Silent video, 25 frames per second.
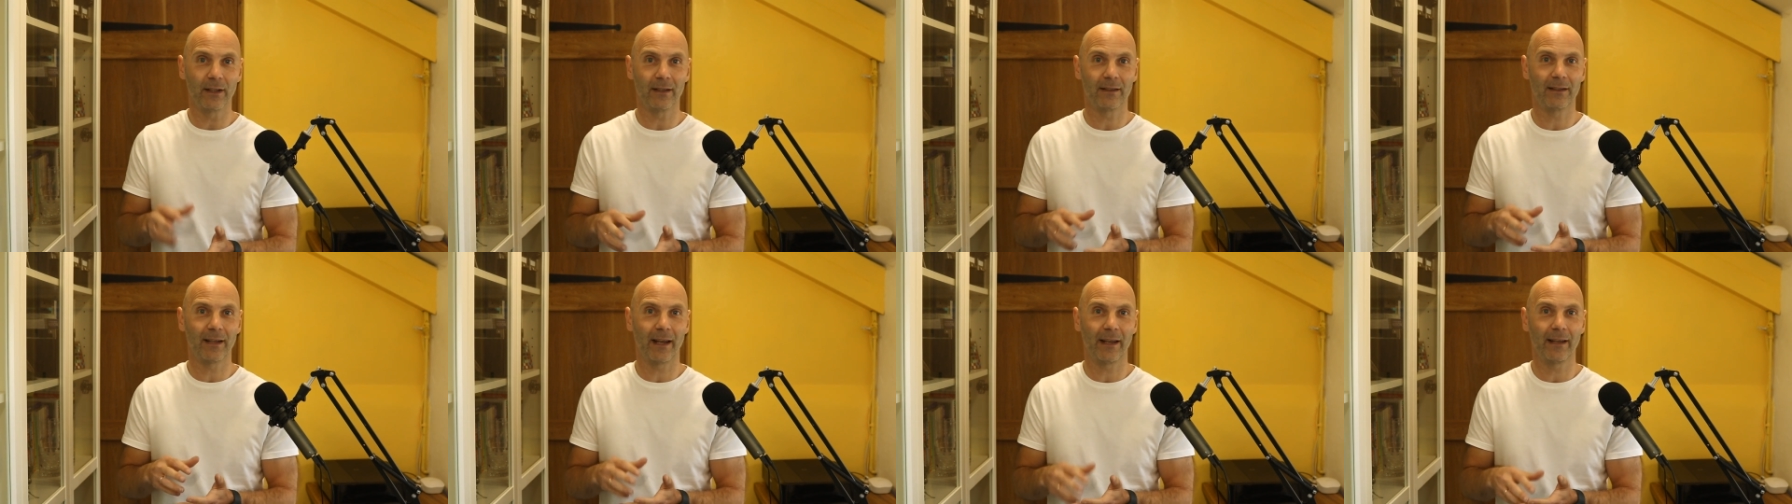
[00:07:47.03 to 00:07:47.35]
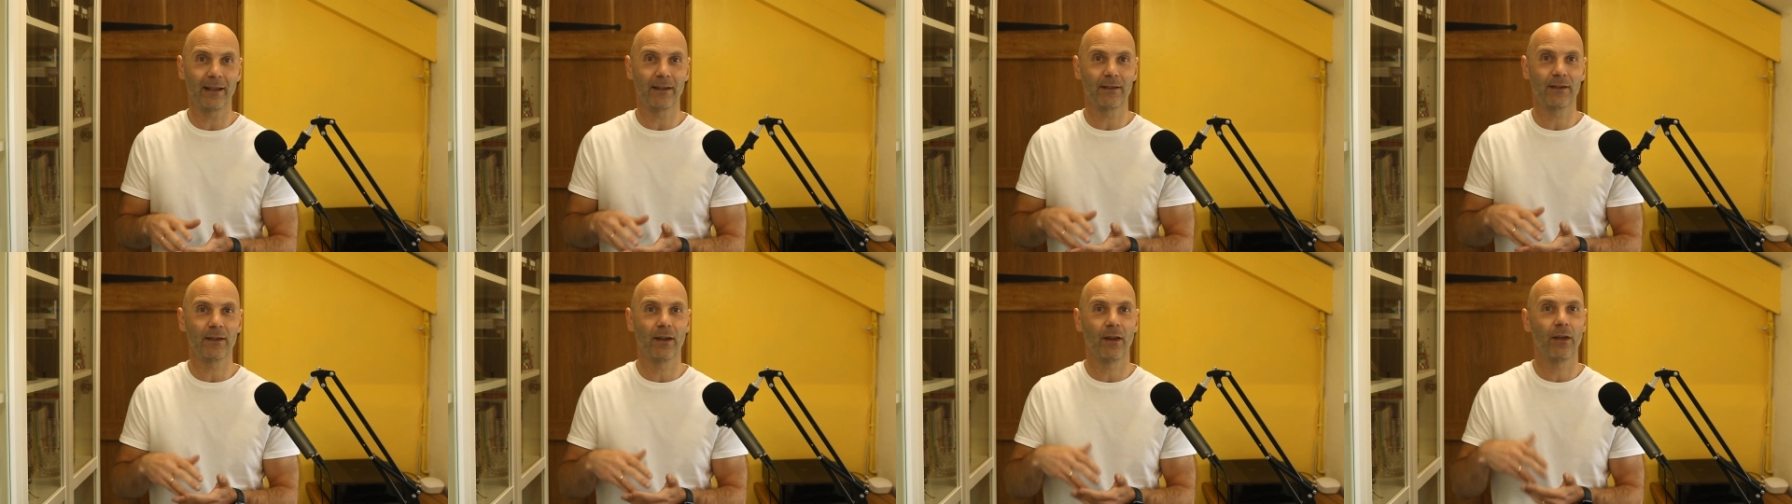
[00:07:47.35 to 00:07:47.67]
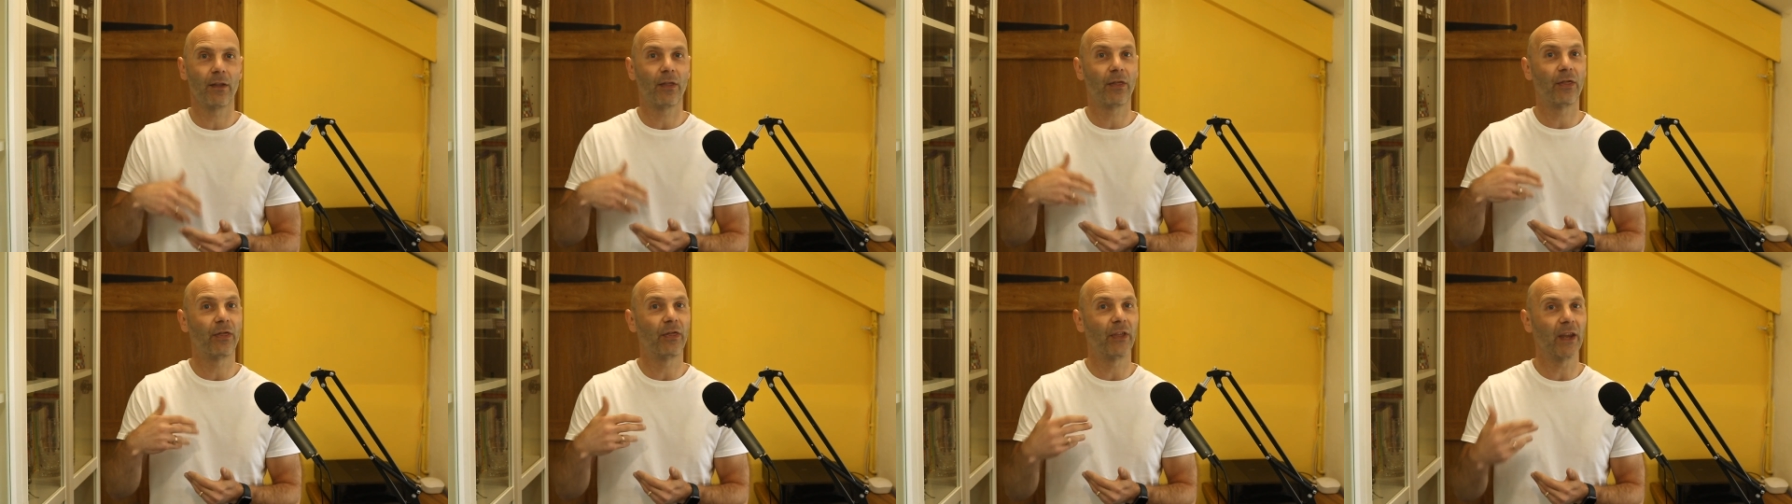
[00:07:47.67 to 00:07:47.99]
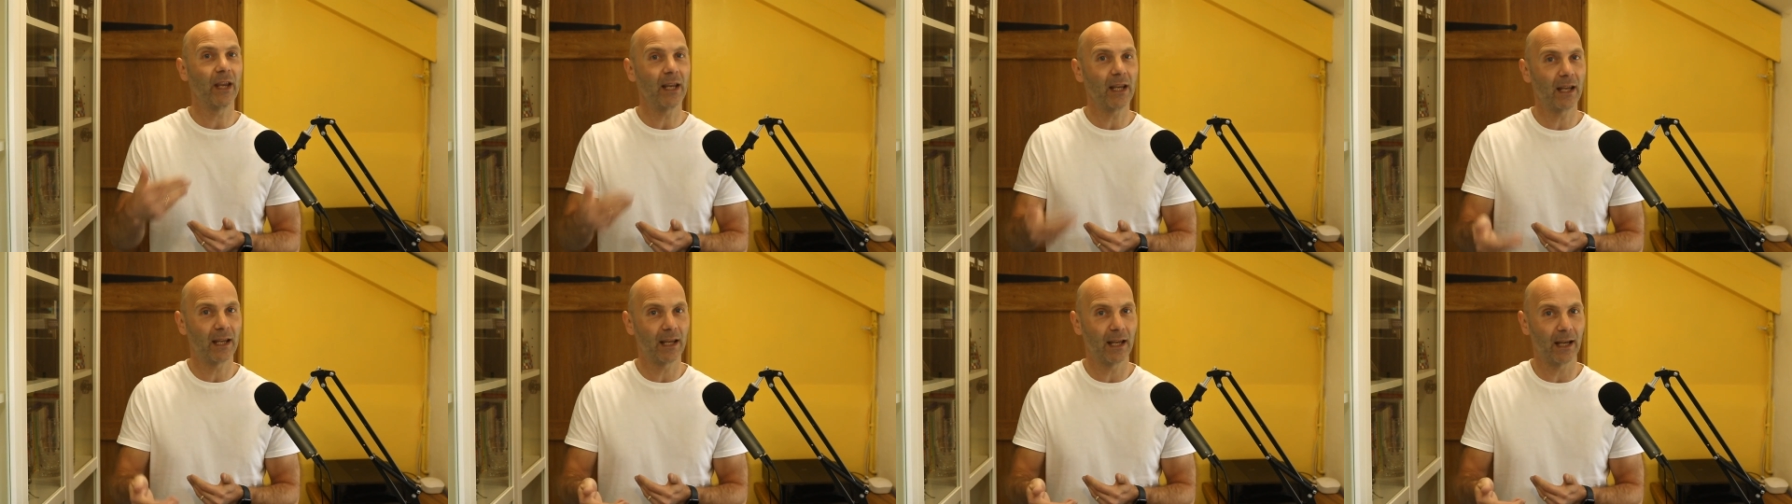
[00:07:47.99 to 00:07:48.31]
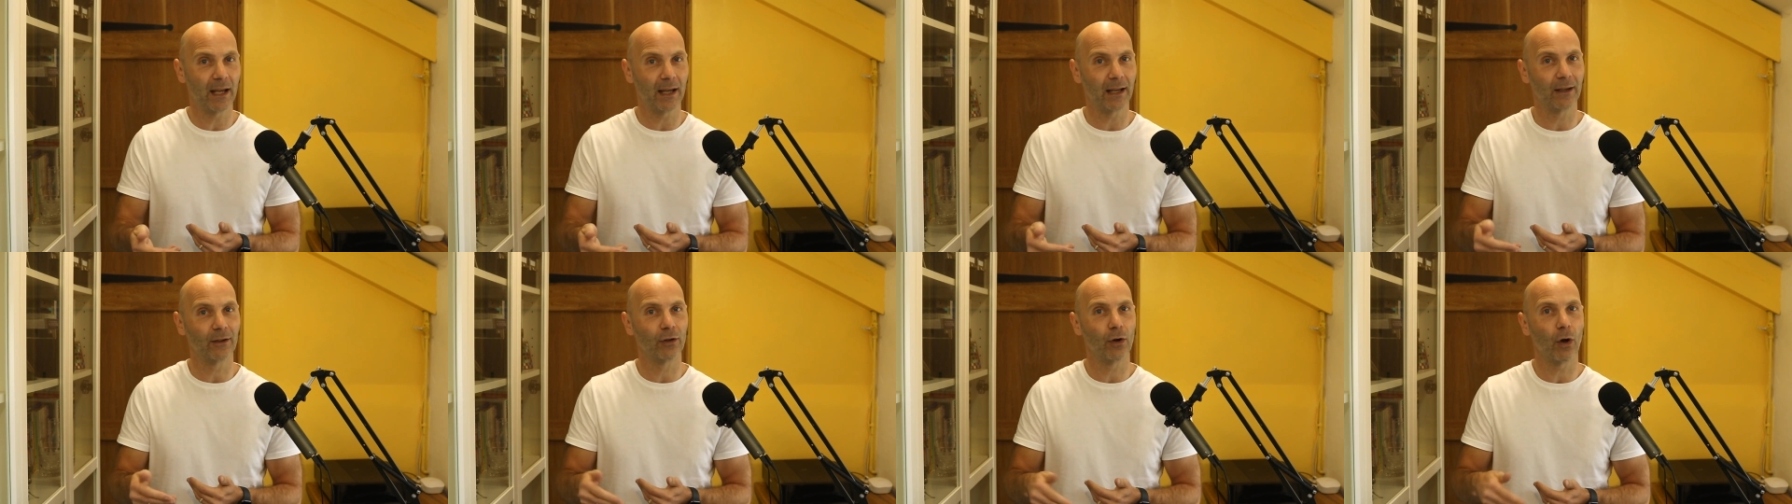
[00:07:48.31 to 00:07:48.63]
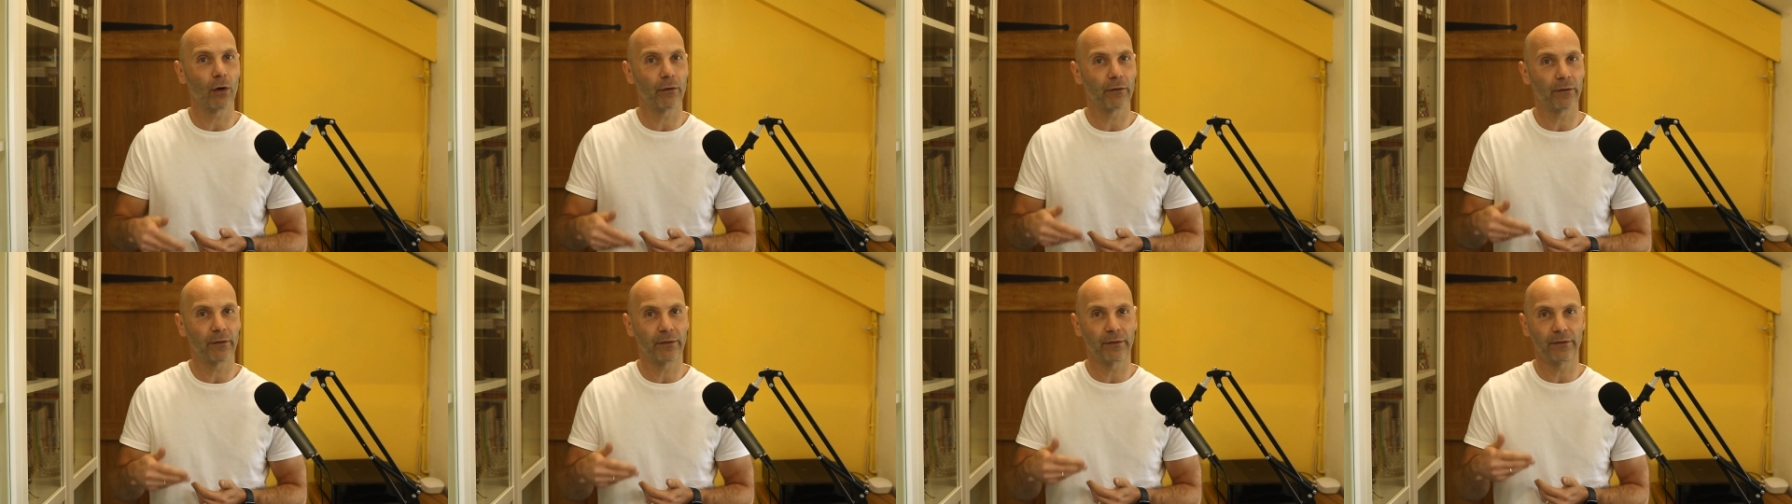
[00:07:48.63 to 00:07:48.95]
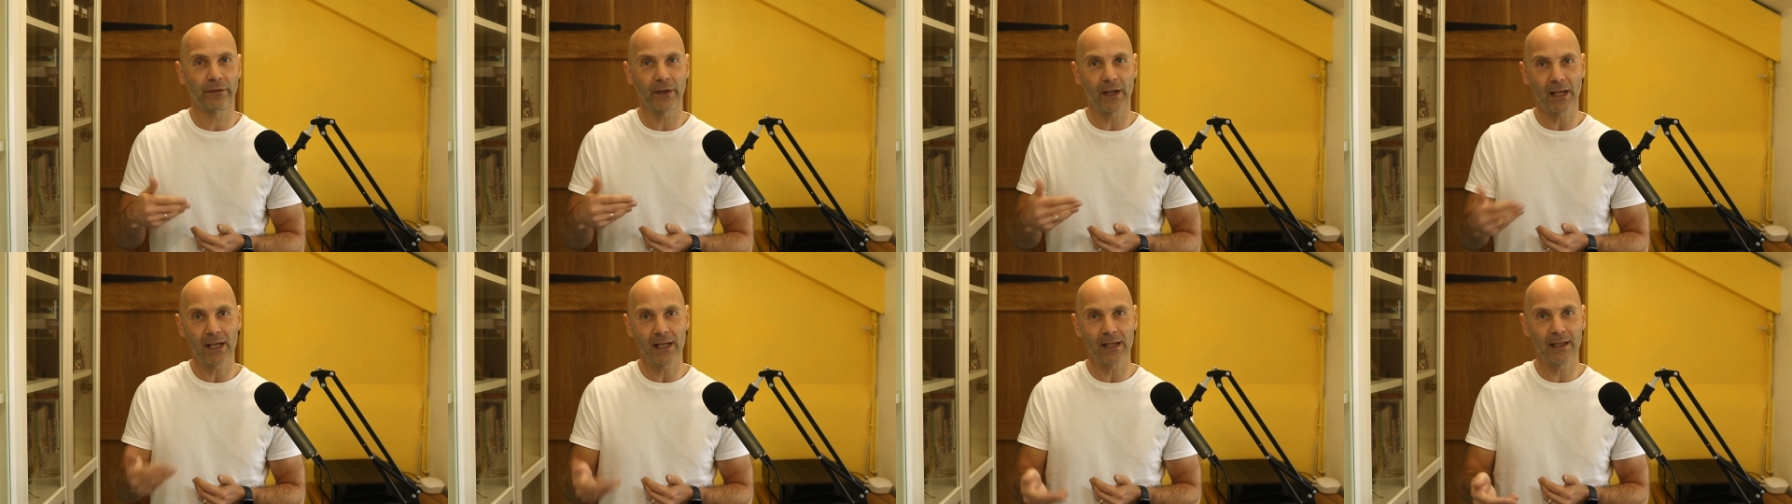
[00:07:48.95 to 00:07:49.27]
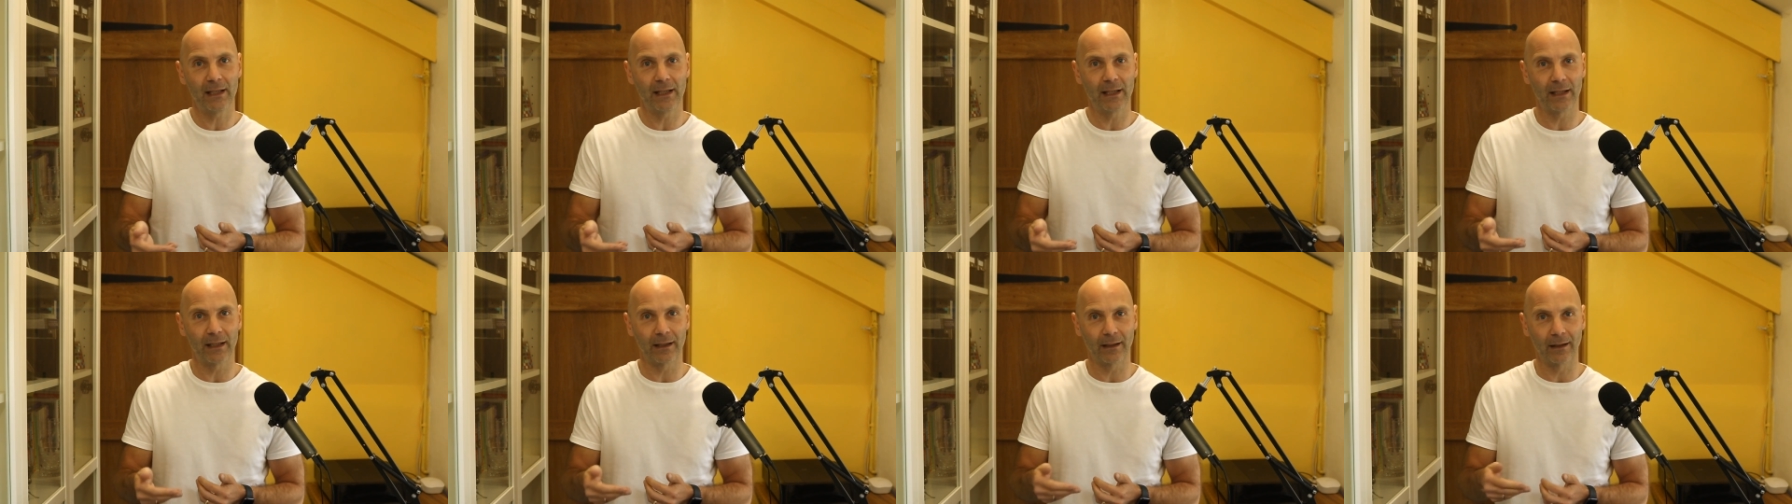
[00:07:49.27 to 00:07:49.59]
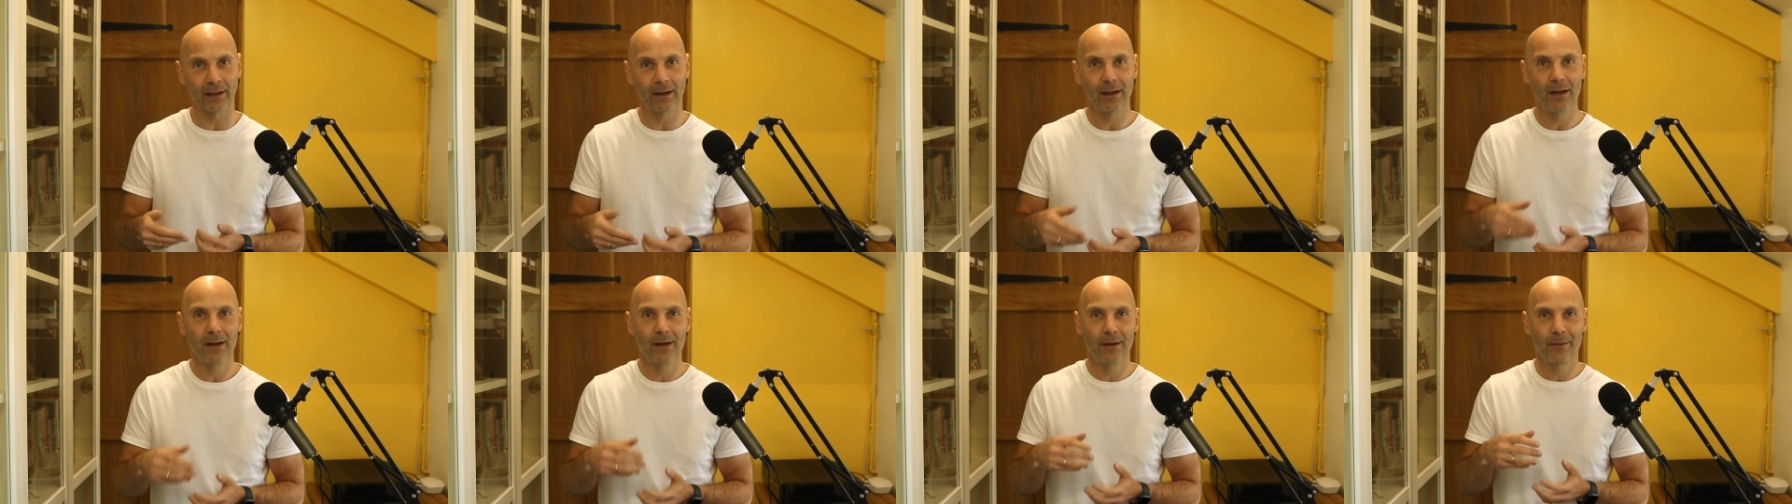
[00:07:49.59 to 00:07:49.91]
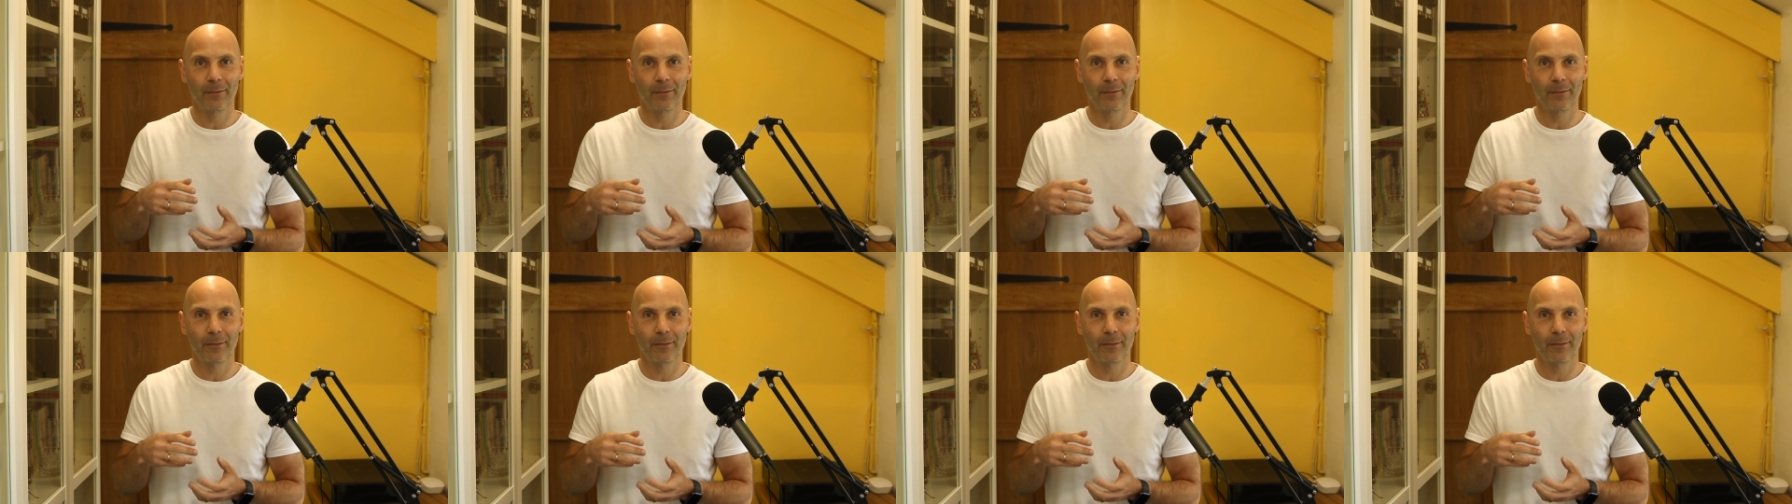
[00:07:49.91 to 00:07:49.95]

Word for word: It takes thinking, not feeling,